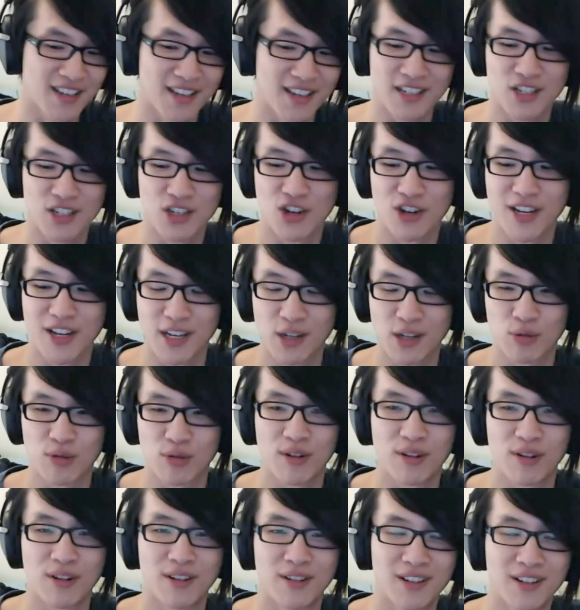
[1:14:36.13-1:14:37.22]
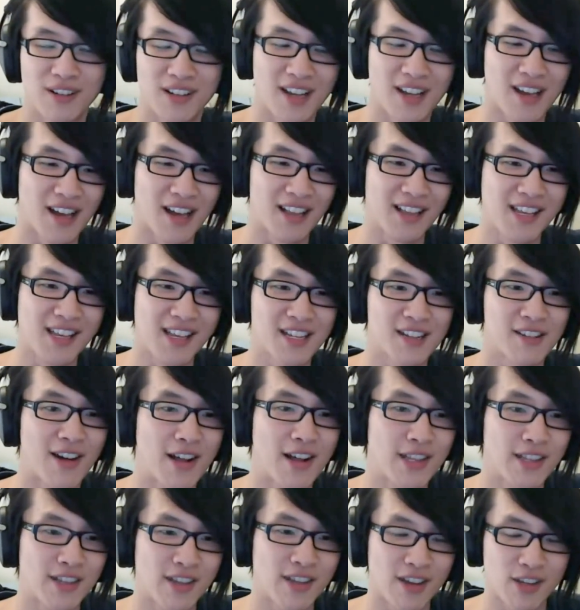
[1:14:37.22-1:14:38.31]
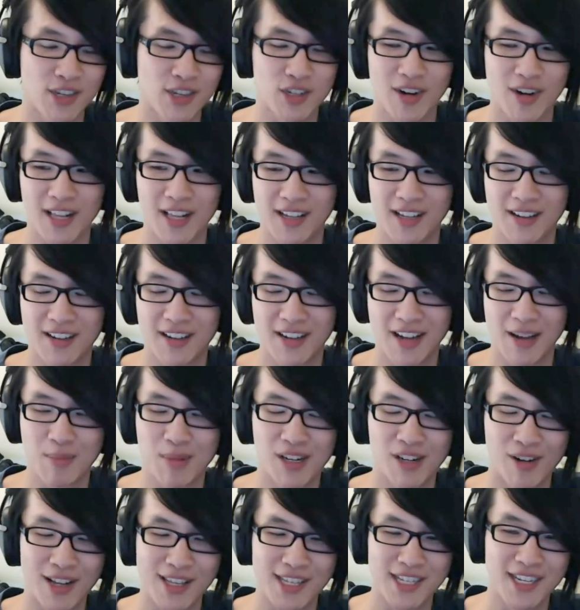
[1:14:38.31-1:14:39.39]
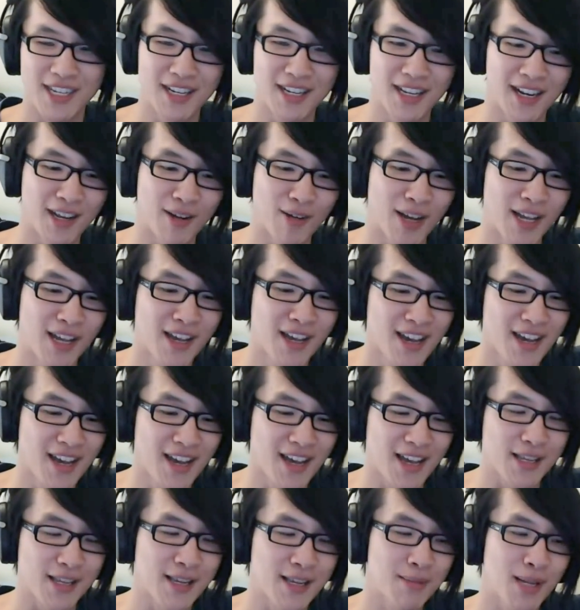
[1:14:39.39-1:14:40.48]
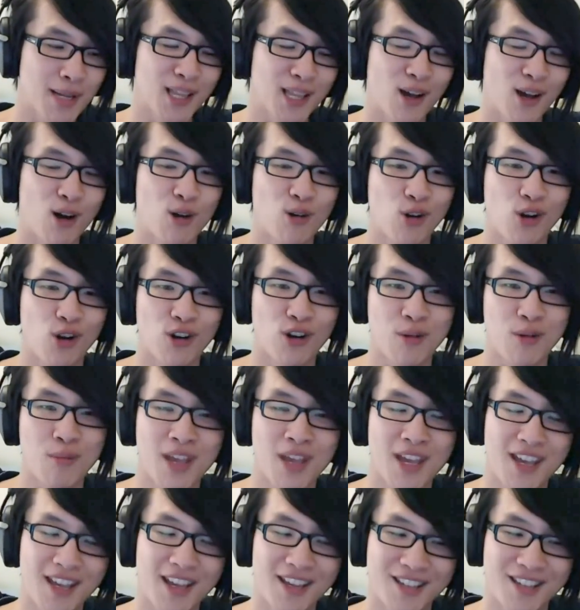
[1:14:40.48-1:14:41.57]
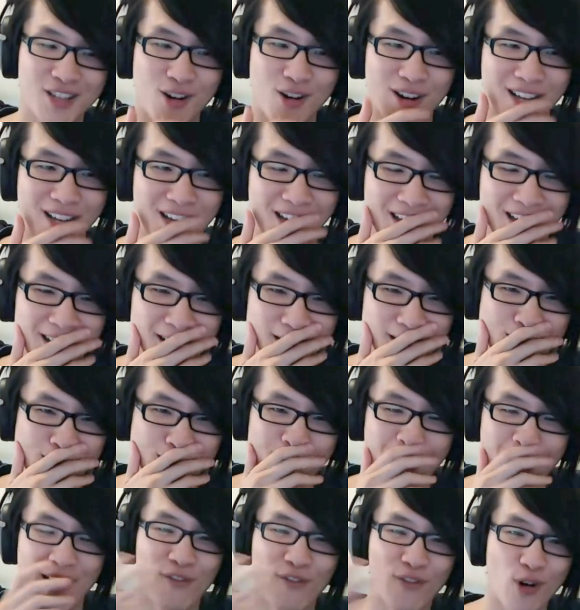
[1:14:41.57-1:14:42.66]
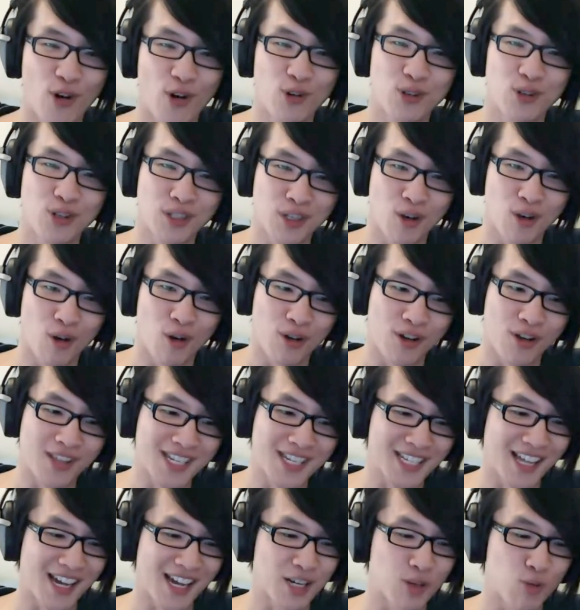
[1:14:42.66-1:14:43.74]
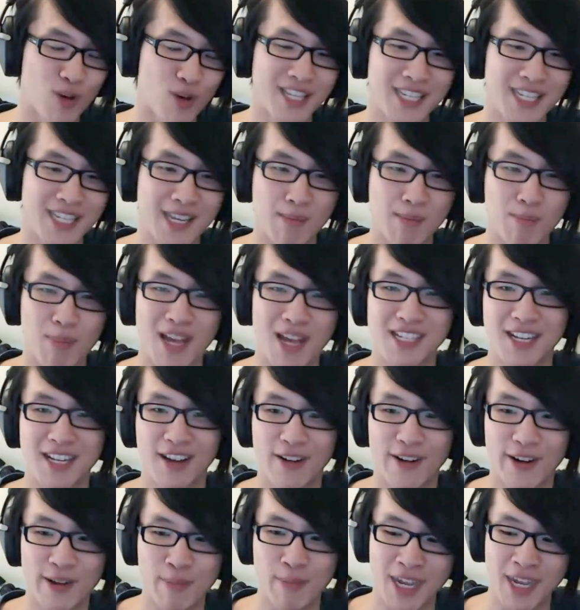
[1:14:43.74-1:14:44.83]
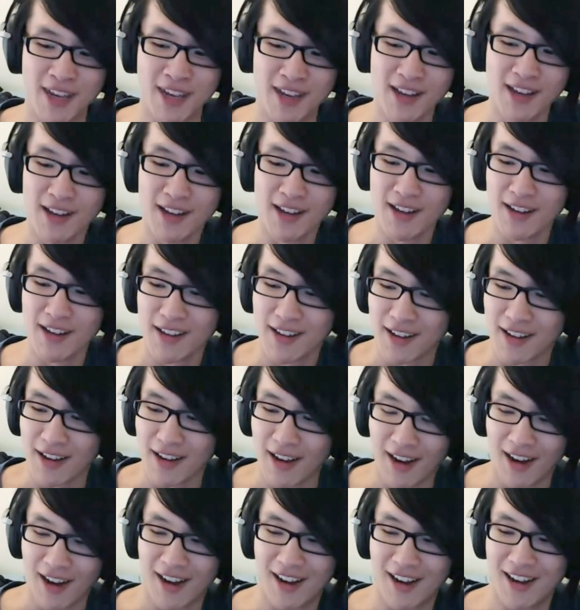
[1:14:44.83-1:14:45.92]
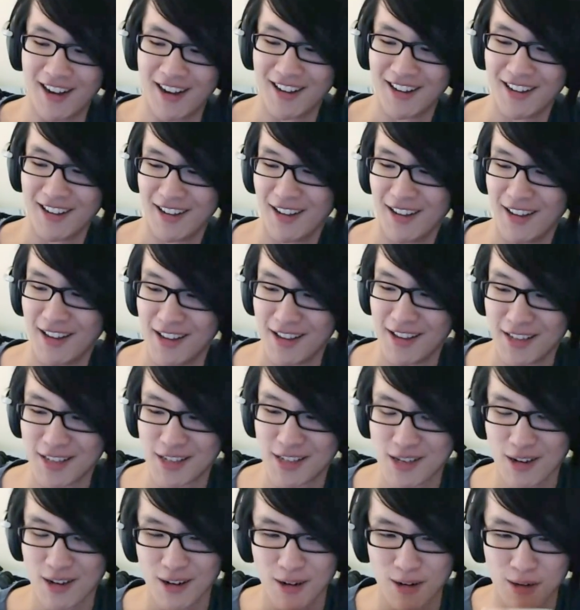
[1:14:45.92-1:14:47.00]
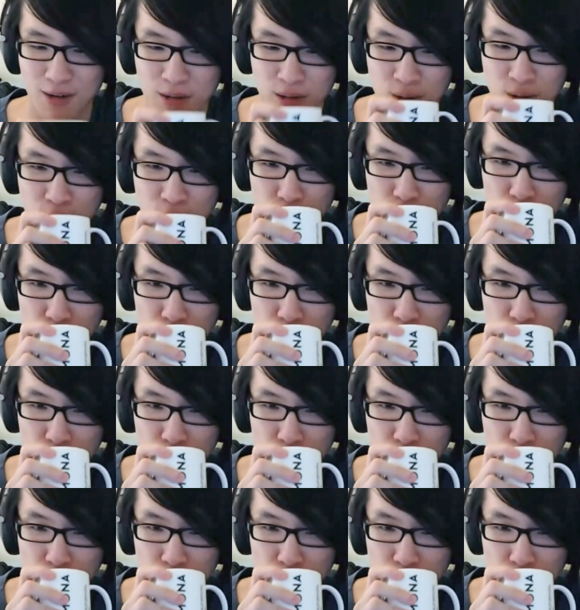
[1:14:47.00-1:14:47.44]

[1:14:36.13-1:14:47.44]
is turning into a, at least around Australia. I mean, around Sydney anyway. It seems like the whole economy is turning into a frozen yogurt slash onesie based economy. Uh, so,